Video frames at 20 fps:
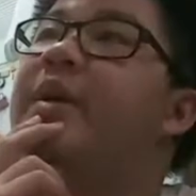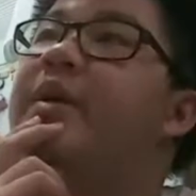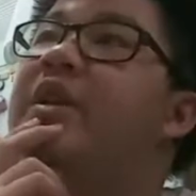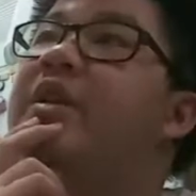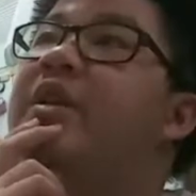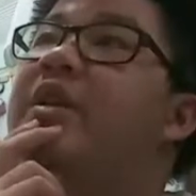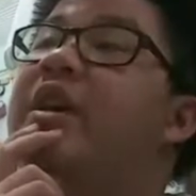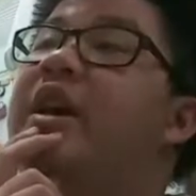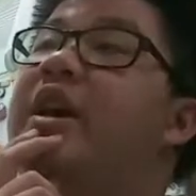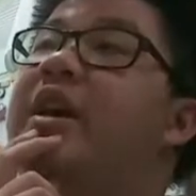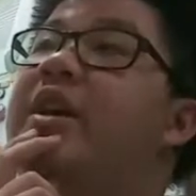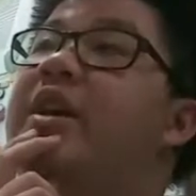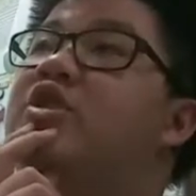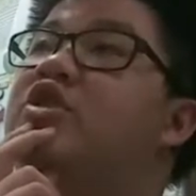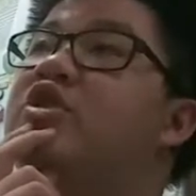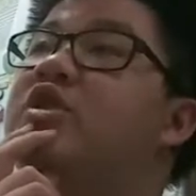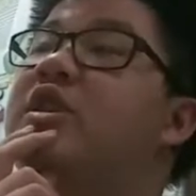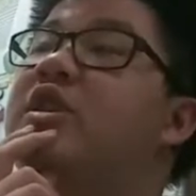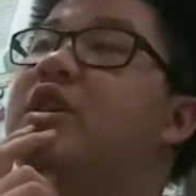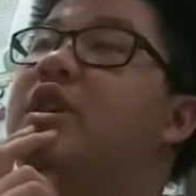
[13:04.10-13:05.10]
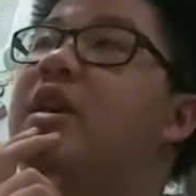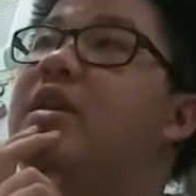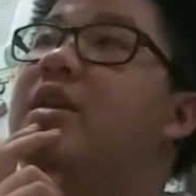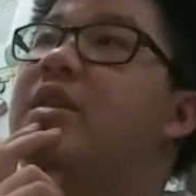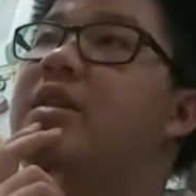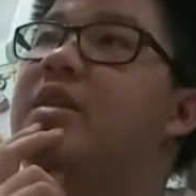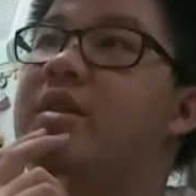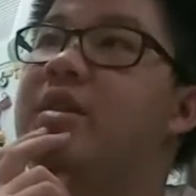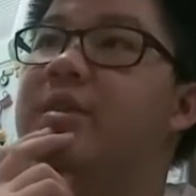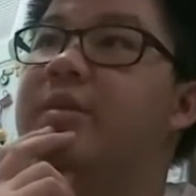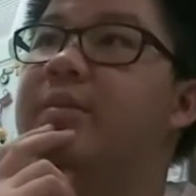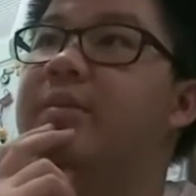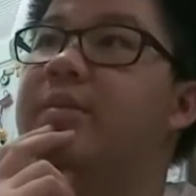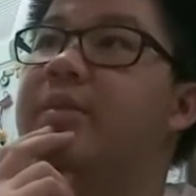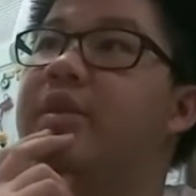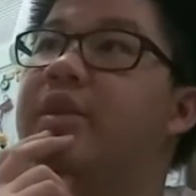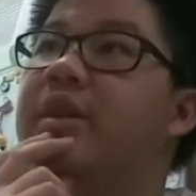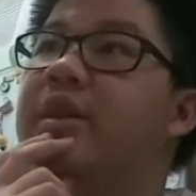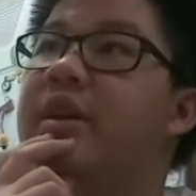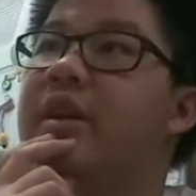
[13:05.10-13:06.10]
an age Gundam,
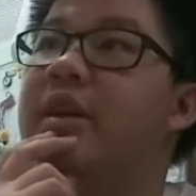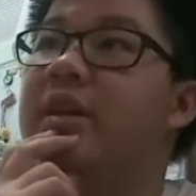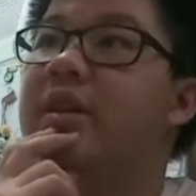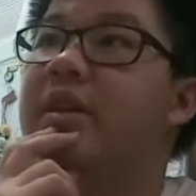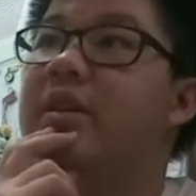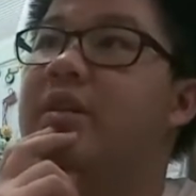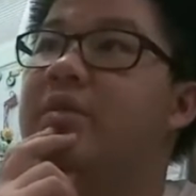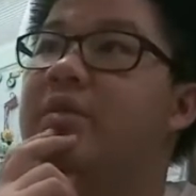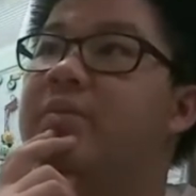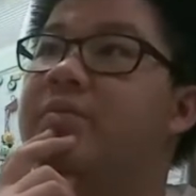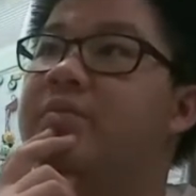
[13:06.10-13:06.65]
then